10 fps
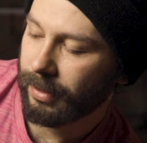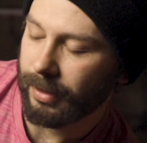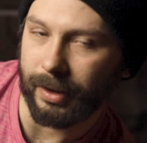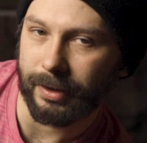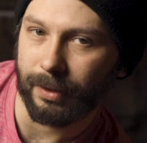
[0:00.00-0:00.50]

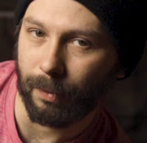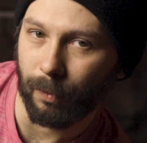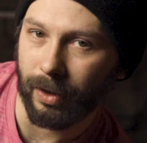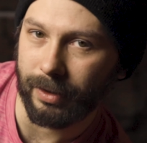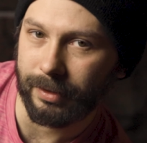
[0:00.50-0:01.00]
because
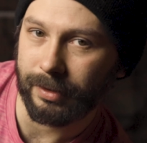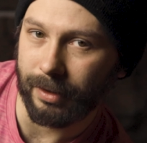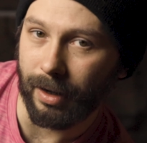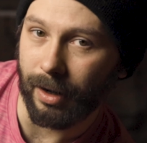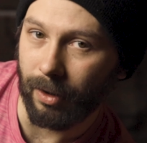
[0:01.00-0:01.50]

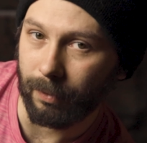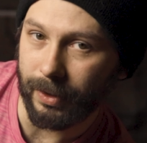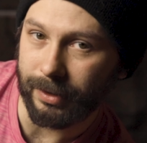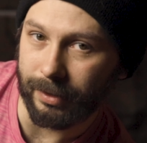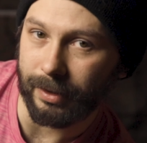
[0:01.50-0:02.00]
ones are
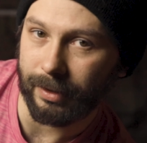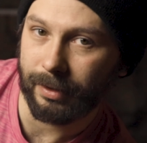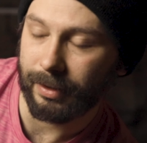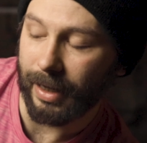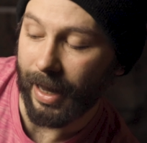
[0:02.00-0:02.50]
always good
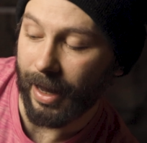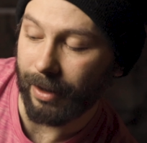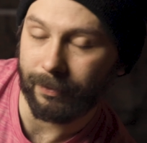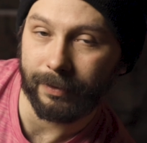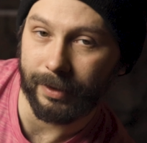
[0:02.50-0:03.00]
to
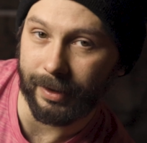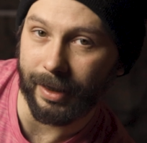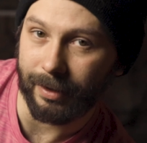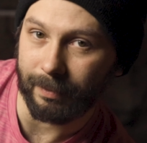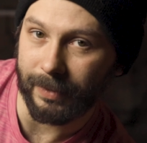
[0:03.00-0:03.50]
have in
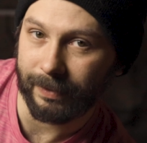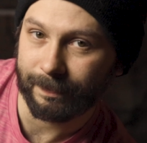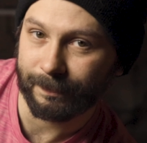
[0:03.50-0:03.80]
that number.